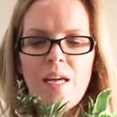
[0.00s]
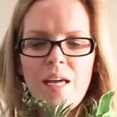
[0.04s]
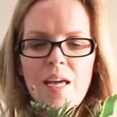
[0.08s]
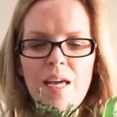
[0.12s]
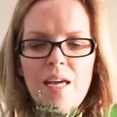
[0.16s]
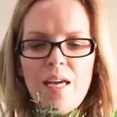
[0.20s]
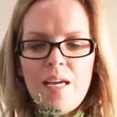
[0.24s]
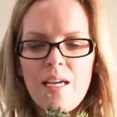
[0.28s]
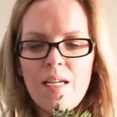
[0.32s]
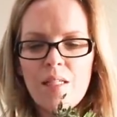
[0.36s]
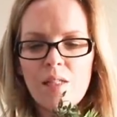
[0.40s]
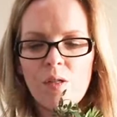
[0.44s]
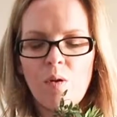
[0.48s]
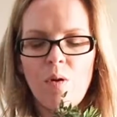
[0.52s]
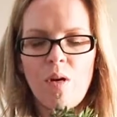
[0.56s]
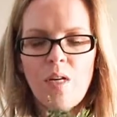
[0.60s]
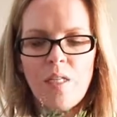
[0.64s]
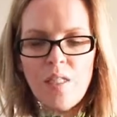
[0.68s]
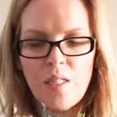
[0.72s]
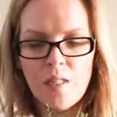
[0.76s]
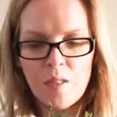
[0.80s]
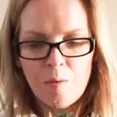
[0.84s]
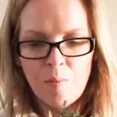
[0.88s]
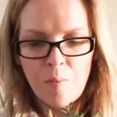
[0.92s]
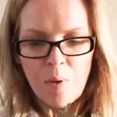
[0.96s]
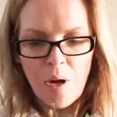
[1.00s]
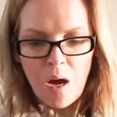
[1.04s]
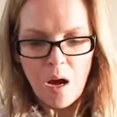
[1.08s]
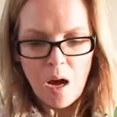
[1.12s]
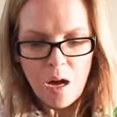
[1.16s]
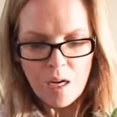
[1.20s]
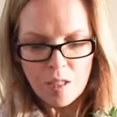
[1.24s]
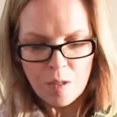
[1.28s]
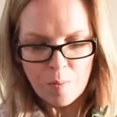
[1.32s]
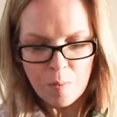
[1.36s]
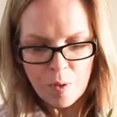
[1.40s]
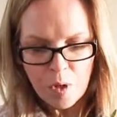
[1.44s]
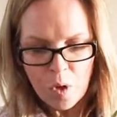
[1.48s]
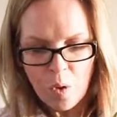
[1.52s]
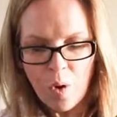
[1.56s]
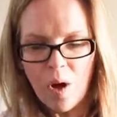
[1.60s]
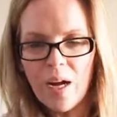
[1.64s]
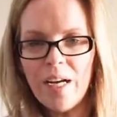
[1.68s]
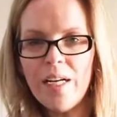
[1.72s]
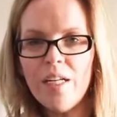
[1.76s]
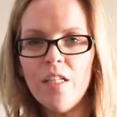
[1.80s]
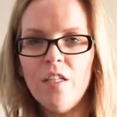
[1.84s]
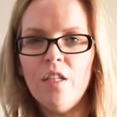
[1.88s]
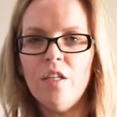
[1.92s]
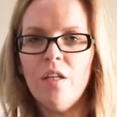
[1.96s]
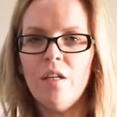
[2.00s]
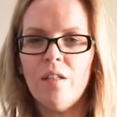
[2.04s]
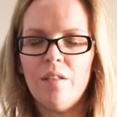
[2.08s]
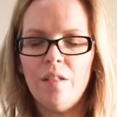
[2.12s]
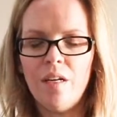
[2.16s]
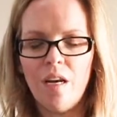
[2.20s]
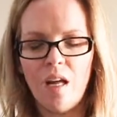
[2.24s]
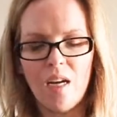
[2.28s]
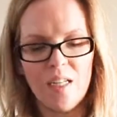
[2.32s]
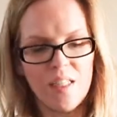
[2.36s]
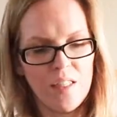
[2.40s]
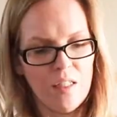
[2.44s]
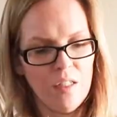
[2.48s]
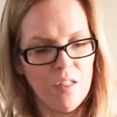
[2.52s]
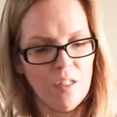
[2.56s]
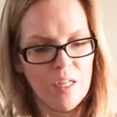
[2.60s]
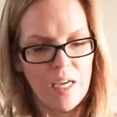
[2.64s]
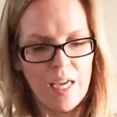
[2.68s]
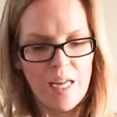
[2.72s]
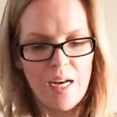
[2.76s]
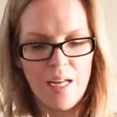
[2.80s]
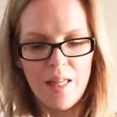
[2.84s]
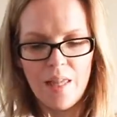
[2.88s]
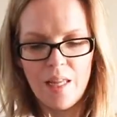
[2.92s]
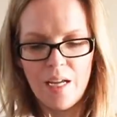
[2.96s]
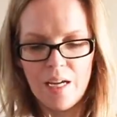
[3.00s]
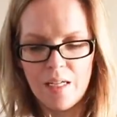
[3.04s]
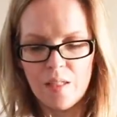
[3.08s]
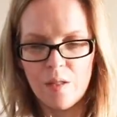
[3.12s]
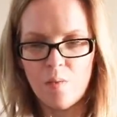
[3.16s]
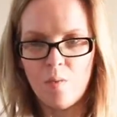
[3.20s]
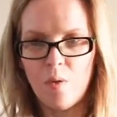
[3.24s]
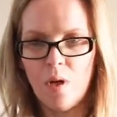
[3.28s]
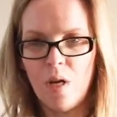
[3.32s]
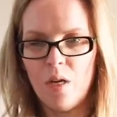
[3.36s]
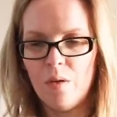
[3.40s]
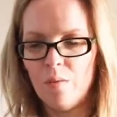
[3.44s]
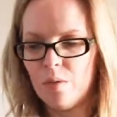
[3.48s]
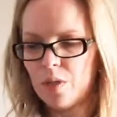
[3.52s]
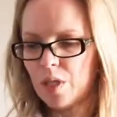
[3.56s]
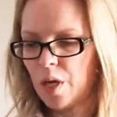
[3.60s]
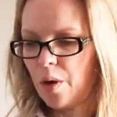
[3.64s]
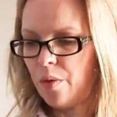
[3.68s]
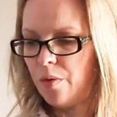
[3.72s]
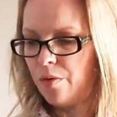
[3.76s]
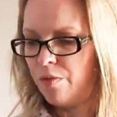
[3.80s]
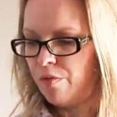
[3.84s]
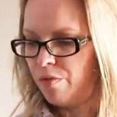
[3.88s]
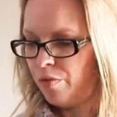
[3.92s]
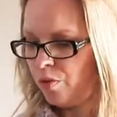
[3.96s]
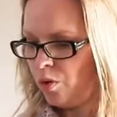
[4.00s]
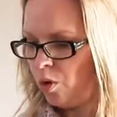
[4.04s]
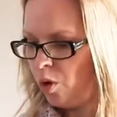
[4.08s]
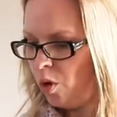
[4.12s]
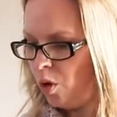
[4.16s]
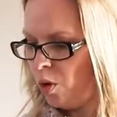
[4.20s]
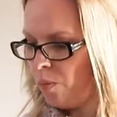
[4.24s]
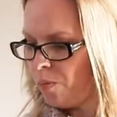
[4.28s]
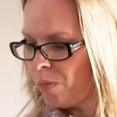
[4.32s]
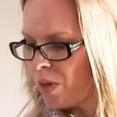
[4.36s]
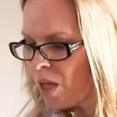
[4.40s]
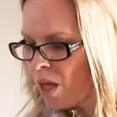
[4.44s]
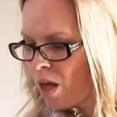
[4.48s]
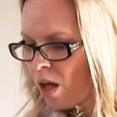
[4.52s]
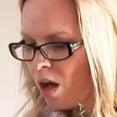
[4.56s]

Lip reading: It is quite sparse, but quite light looking, and that's what I was going for.